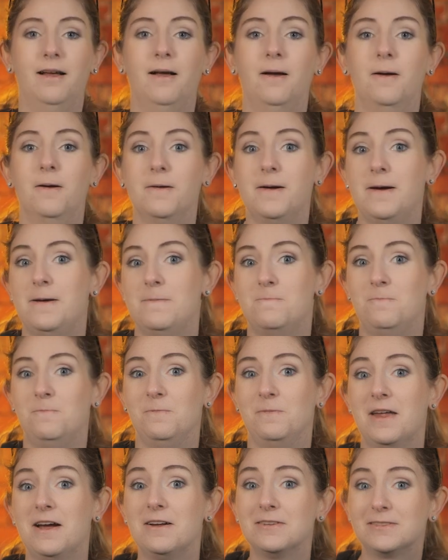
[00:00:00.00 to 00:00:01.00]
Alright,
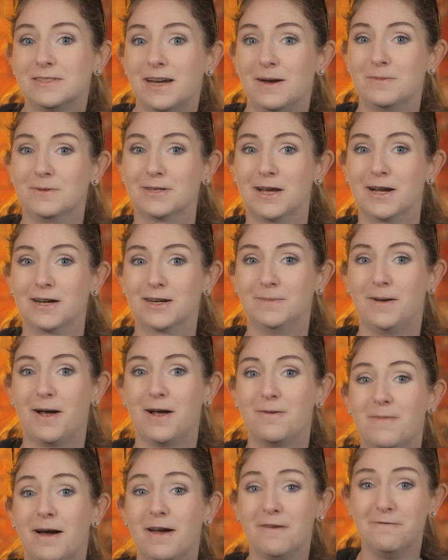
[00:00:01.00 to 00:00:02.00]
now it's time to talk
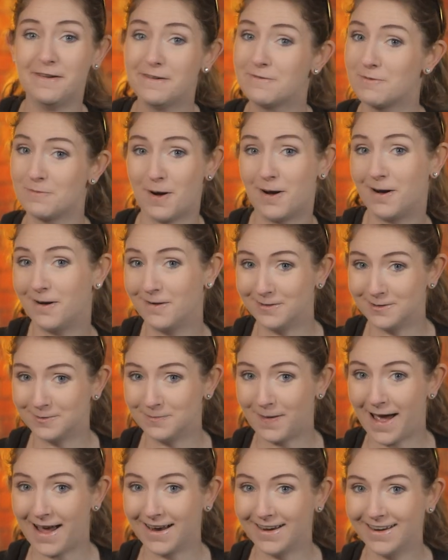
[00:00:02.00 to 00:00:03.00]
about my favorite part of this
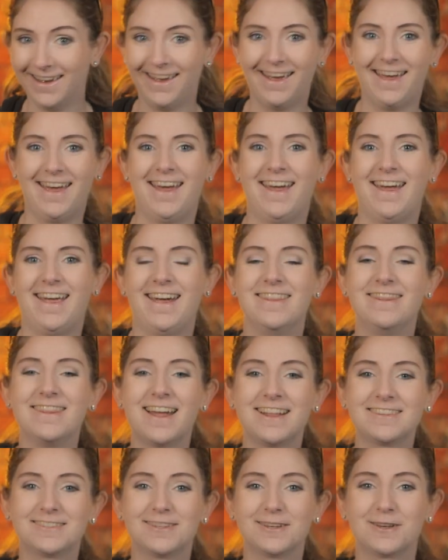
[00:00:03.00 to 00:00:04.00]
bag, and
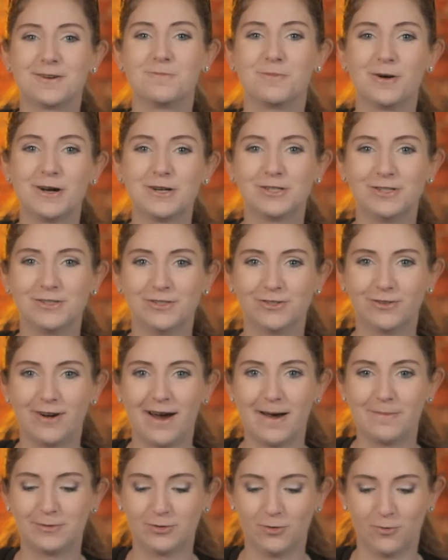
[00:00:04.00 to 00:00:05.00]
that's the compression
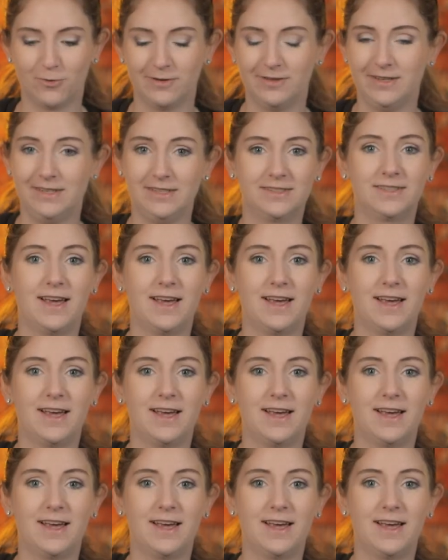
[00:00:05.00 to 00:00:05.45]
straps or these